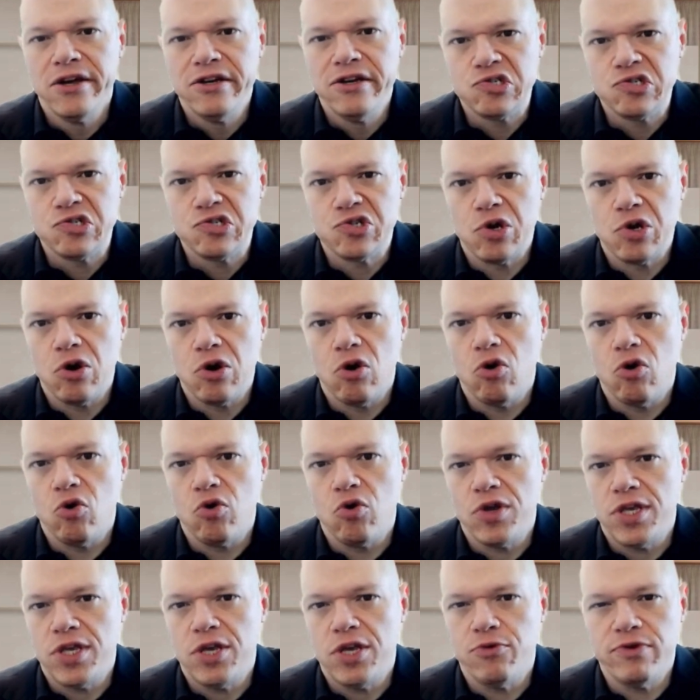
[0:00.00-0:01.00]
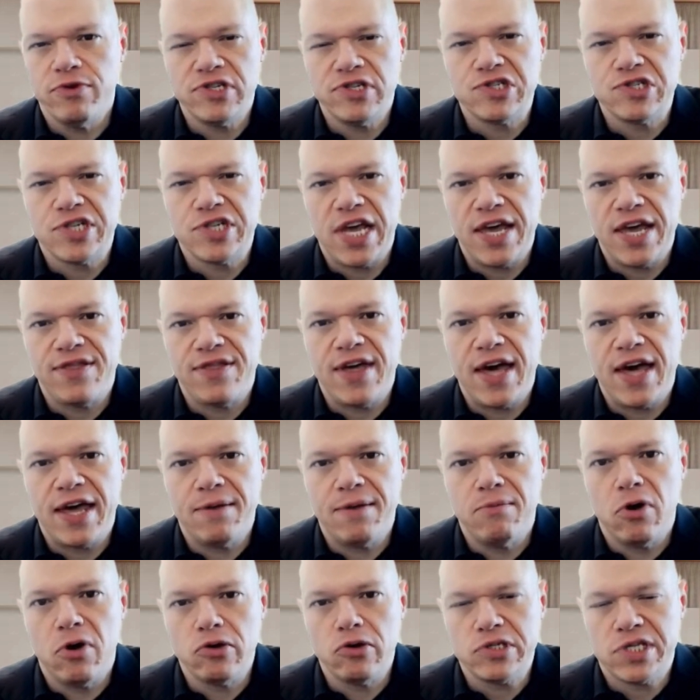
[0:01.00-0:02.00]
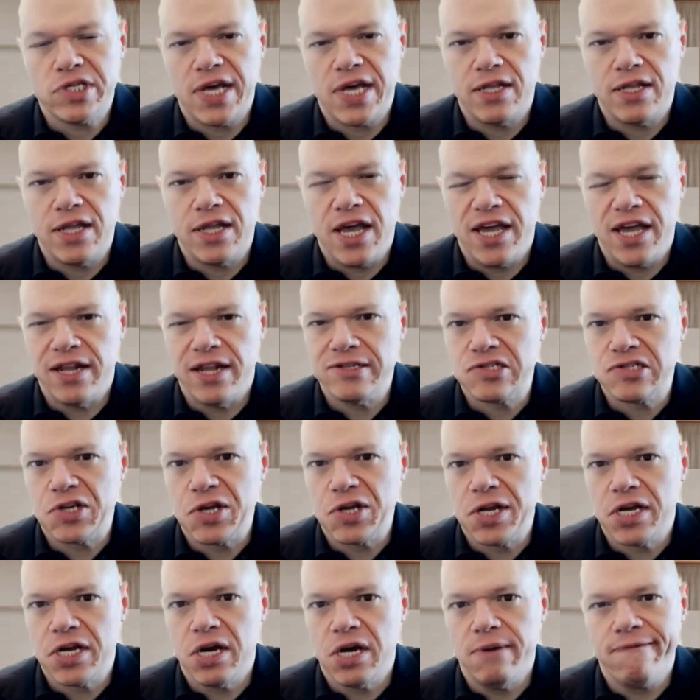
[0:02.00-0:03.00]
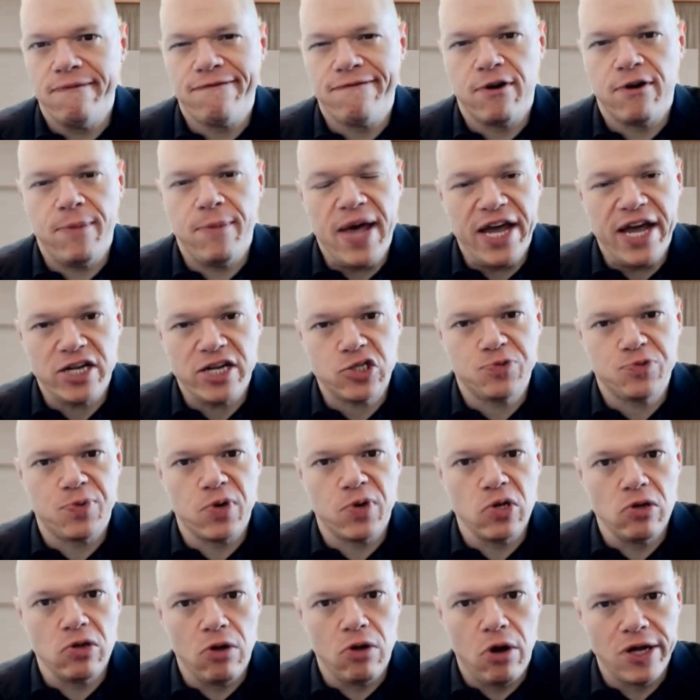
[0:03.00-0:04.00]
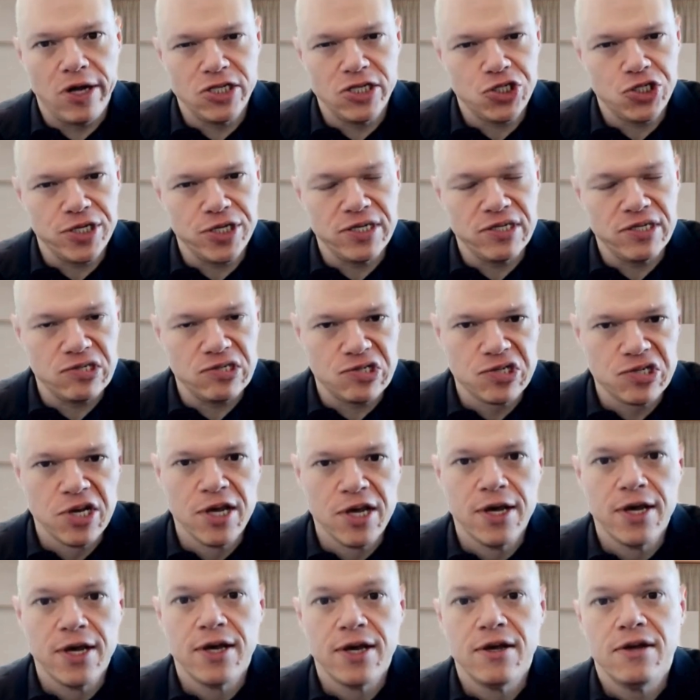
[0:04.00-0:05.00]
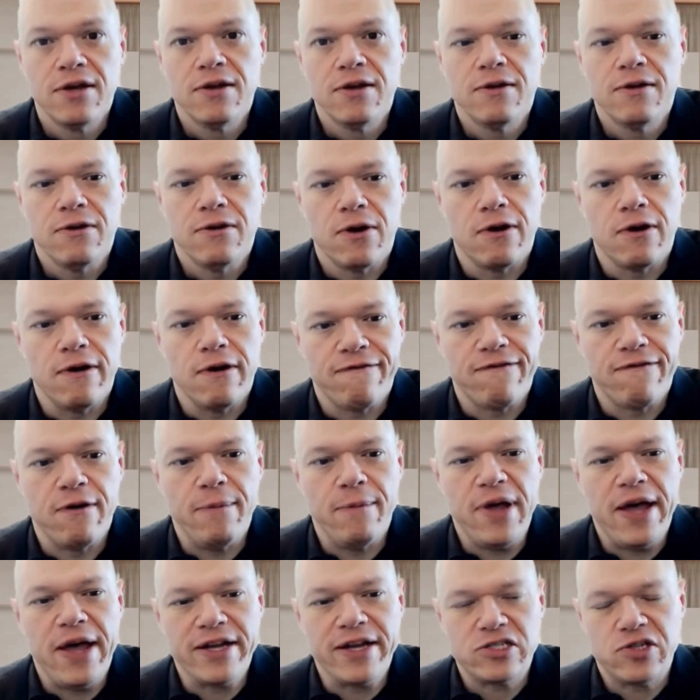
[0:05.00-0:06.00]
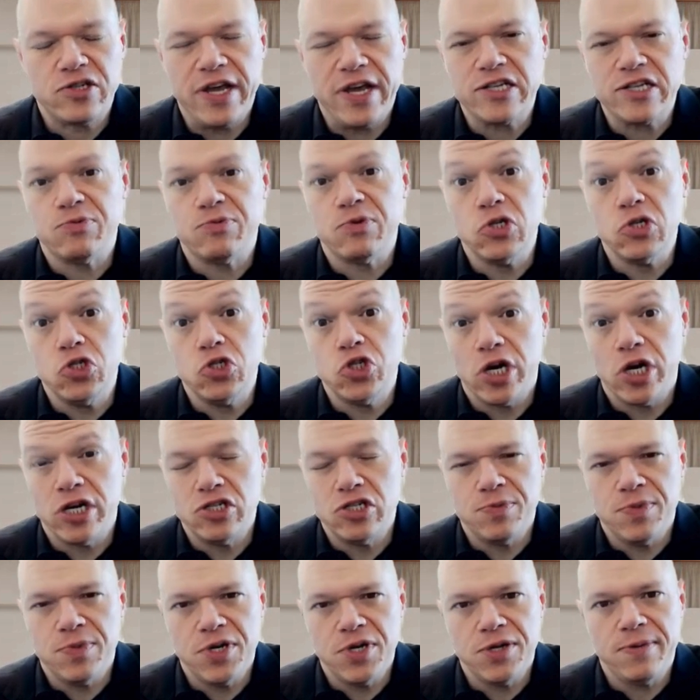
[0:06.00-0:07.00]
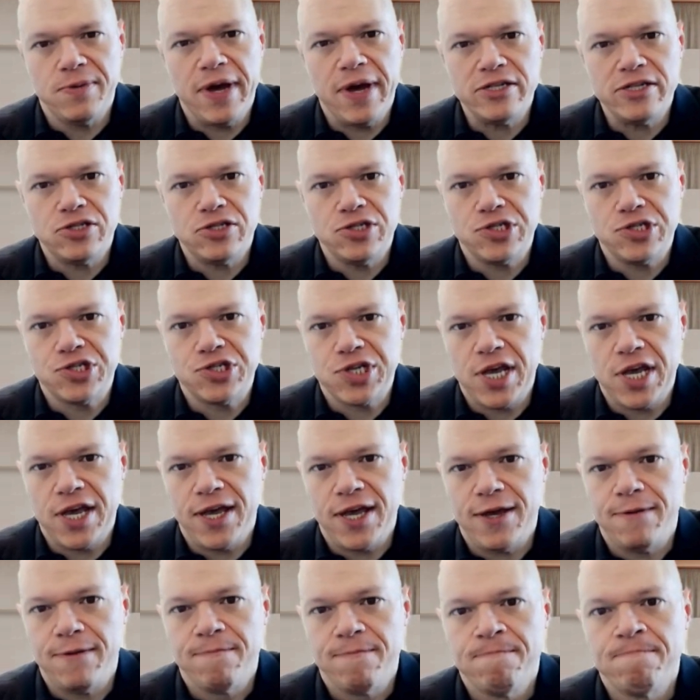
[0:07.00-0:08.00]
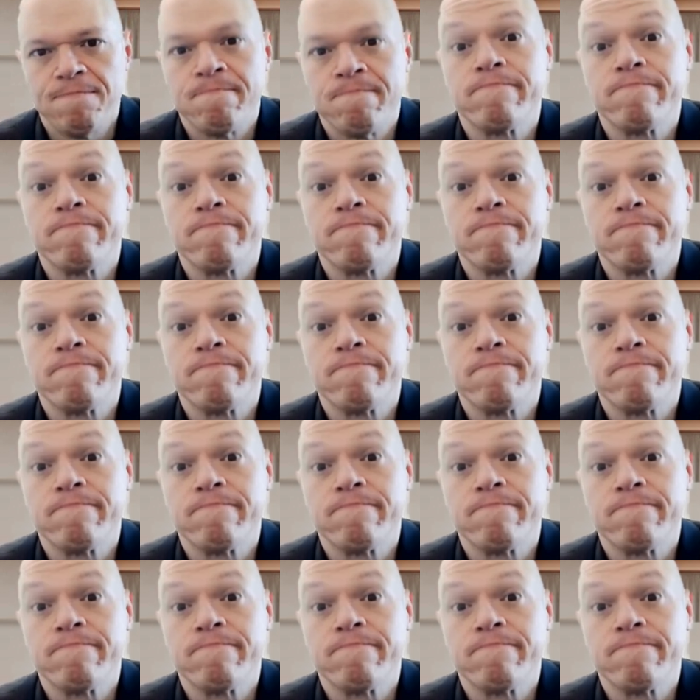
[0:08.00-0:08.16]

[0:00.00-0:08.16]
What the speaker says: So you would say that most of that data is going to come from expert launches or from expert judgment, I should say,